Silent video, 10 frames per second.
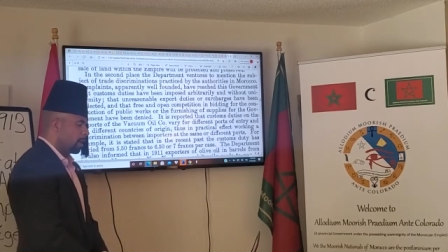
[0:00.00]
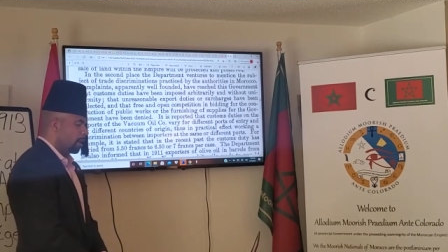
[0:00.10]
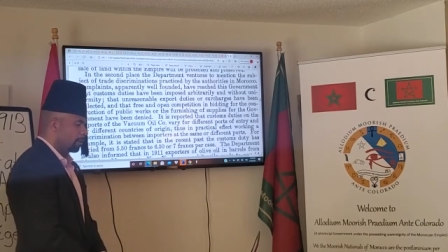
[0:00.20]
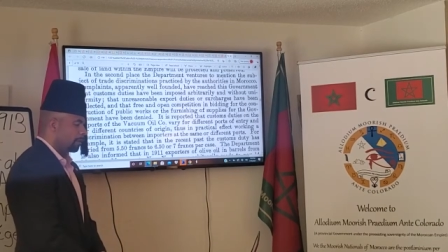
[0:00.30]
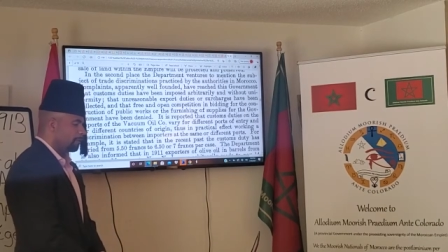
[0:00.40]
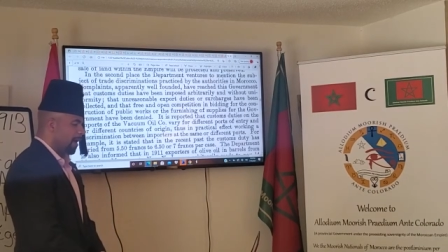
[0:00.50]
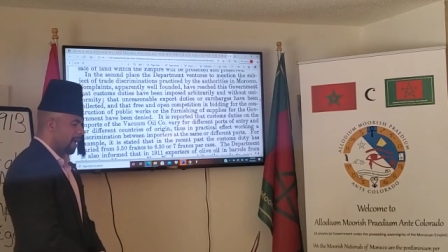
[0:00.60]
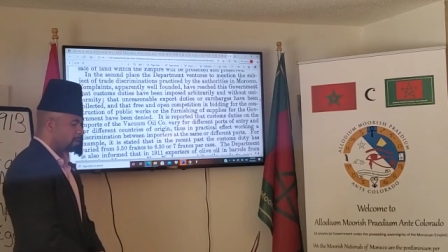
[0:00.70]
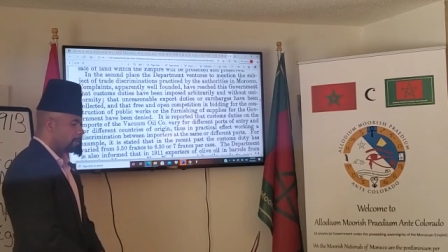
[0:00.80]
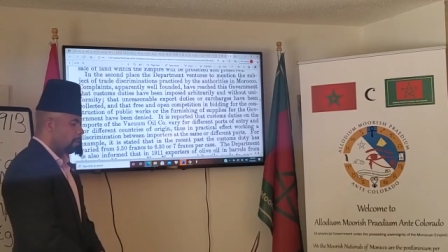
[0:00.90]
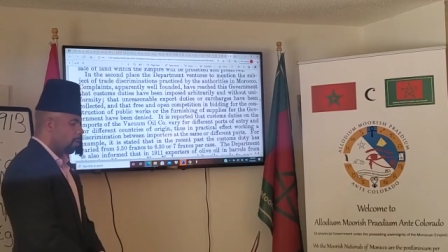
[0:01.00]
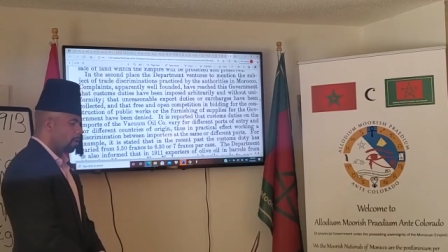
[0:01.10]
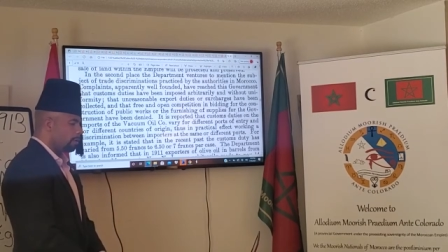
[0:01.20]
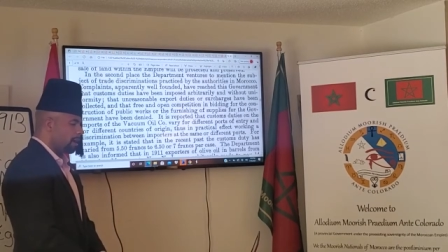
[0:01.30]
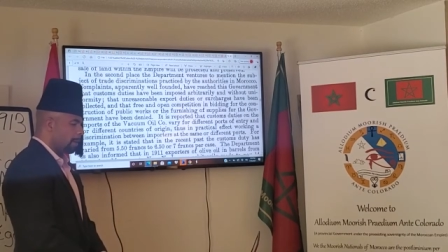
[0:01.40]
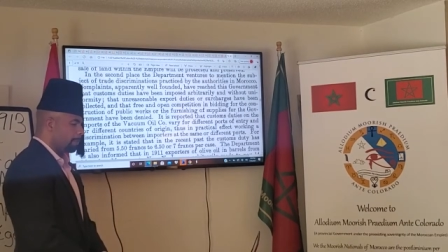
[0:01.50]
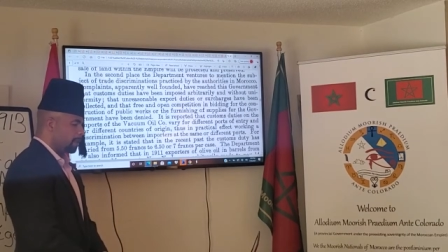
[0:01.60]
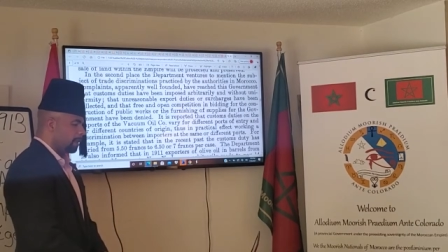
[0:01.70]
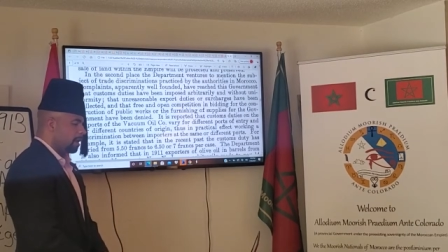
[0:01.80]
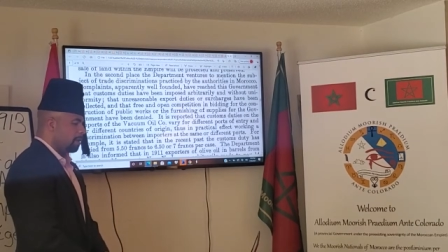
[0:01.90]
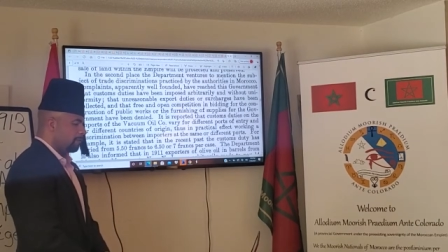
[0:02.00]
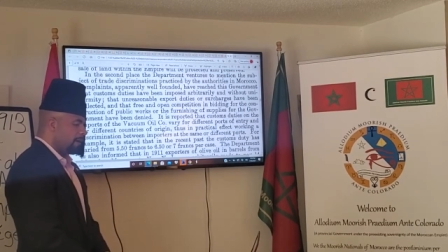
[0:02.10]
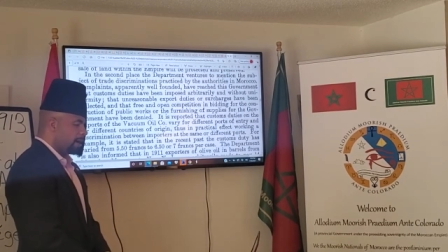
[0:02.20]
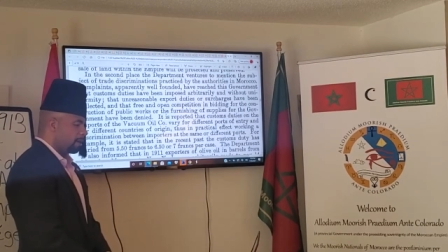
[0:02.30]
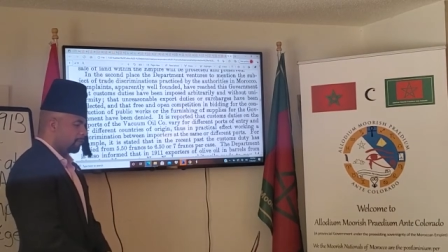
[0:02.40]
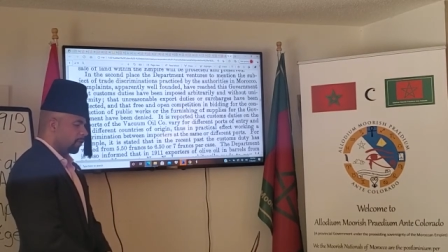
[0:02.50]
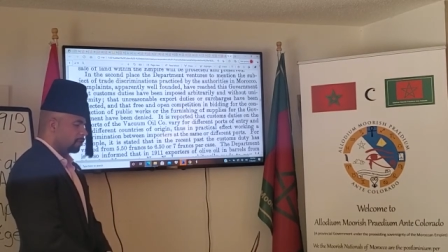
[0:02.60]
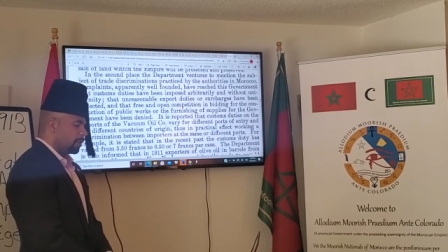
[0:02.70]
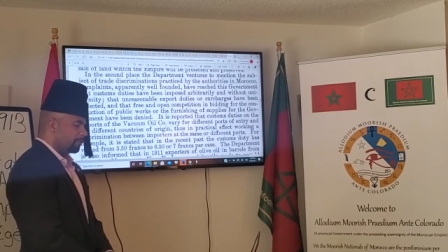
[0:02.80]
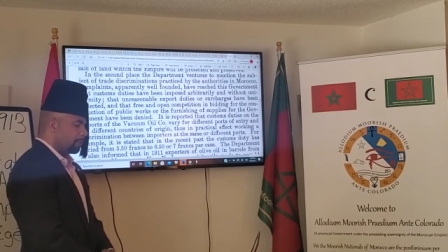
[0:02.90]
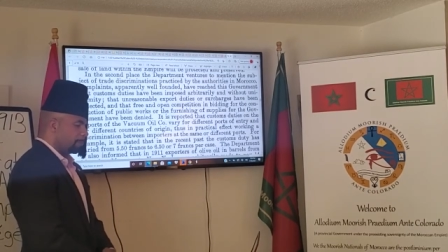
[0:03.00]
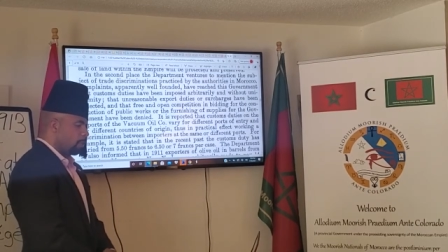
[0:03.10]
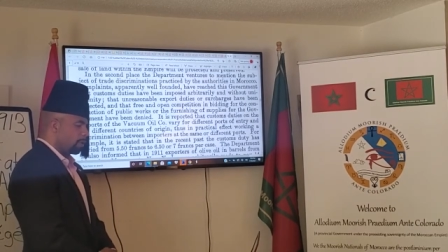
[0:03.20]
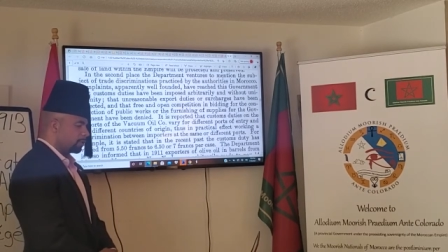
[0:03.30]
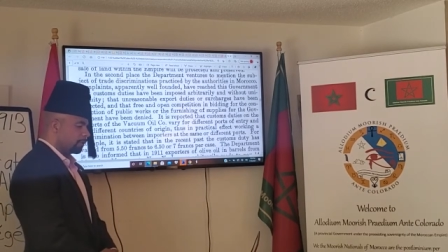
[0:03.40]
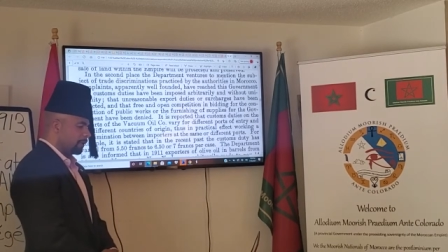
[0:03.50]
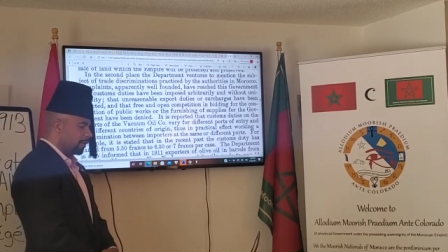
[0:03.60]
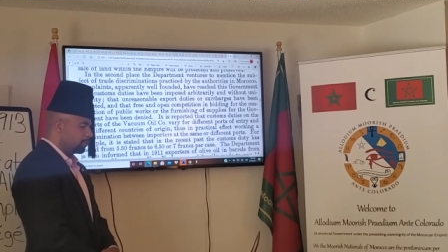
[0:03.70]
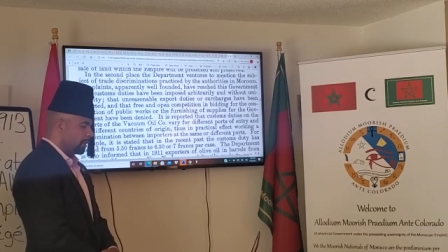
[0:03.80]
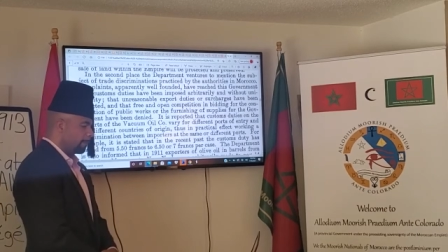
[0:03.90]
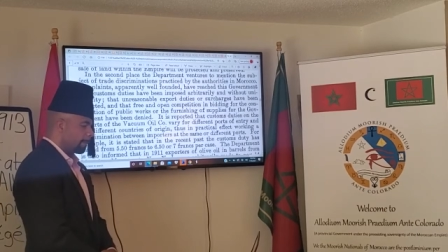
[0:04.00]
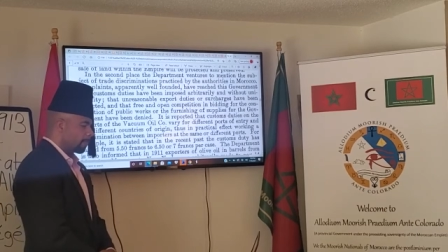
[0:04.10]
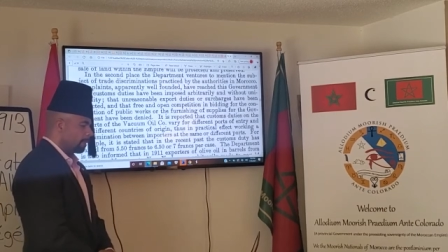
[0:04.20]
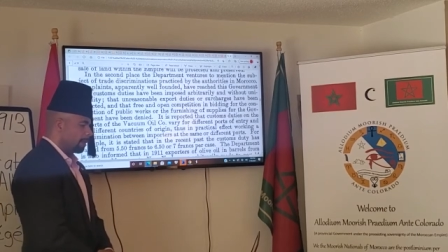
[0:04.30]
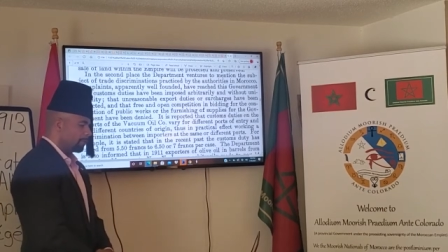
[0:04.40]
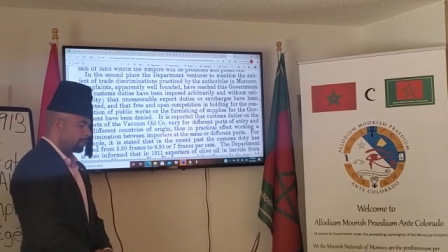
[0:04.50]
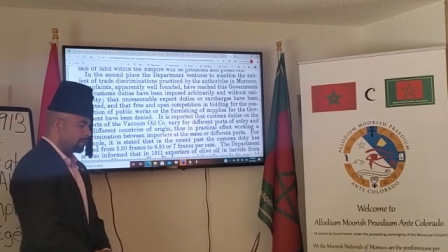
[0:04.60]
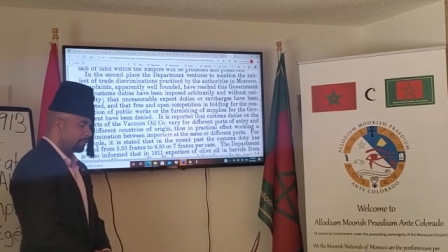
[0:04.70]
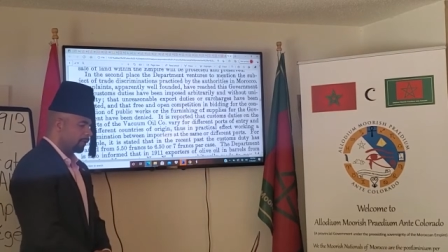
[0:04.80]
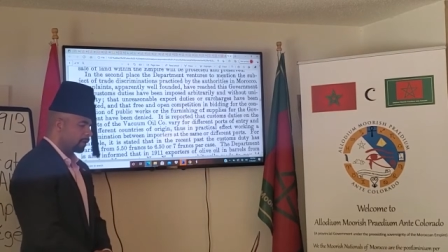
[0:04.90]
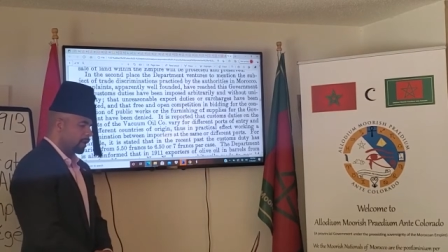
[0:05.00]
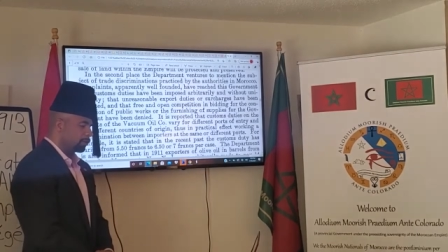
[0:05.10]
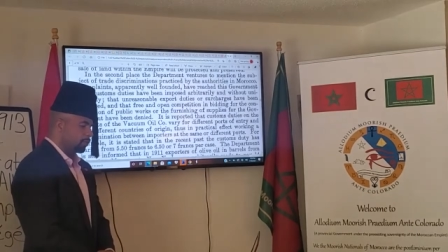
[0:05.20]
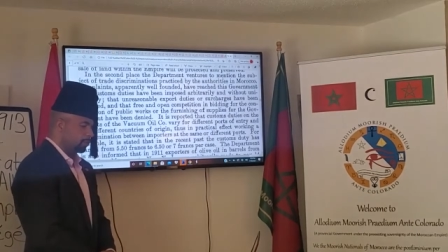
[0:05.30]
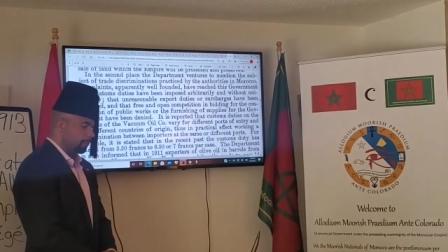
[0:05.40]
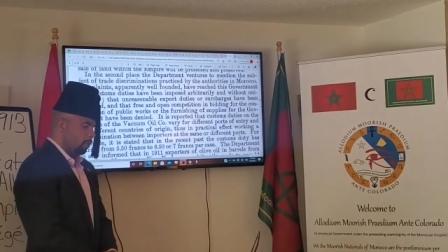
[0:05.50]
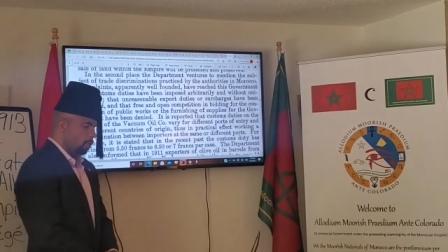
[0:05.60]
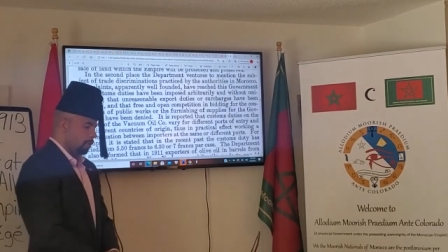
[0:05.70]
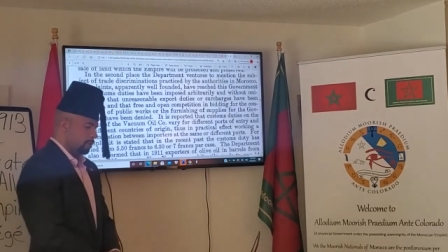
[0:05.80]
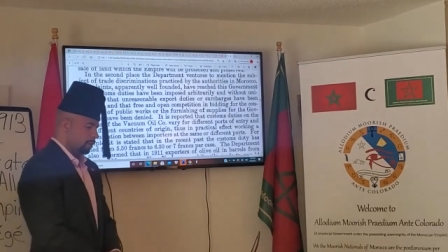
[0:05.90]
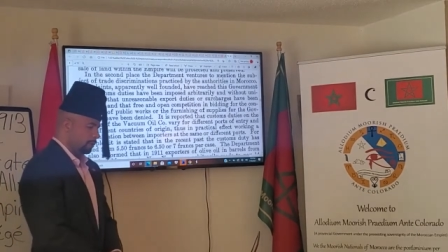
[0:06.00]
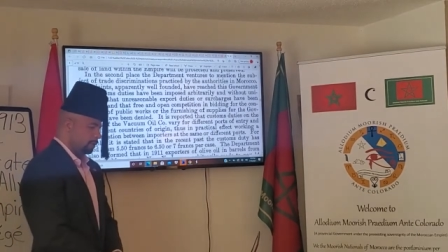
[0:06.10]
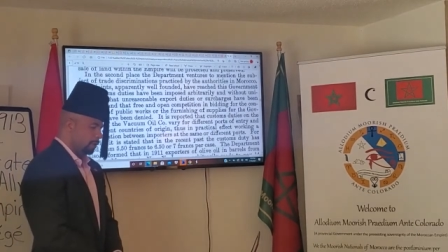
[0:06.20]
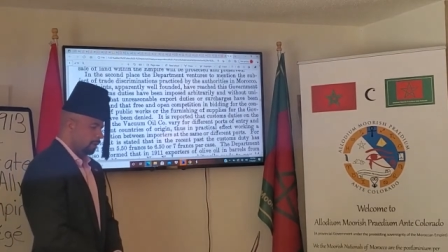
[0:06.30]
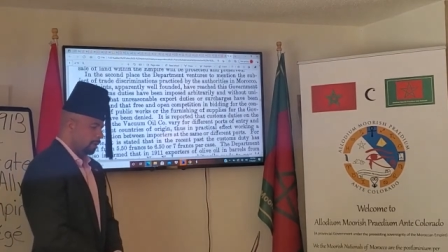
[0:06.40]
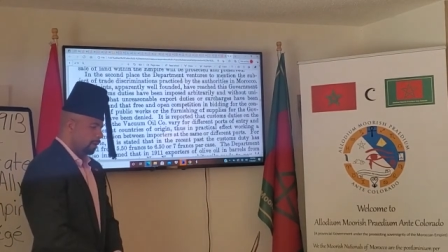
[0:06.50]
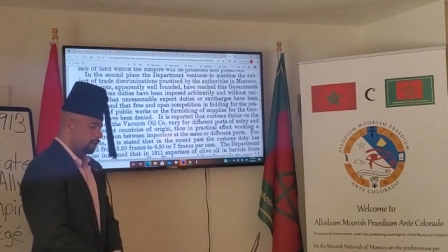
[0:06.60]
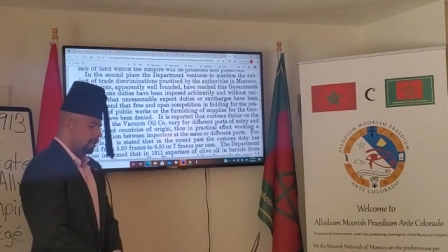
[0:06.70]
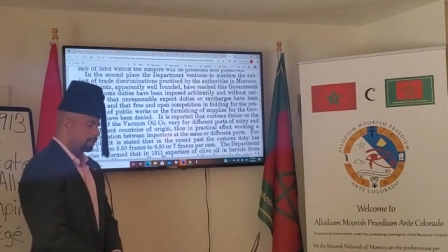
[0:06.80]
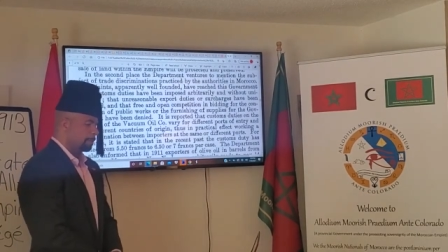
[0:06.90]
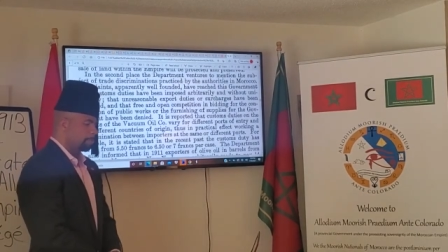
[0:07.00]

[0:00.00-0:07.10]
of the vacuum oil company vary for different ports of entry and for different countries of origin, thus in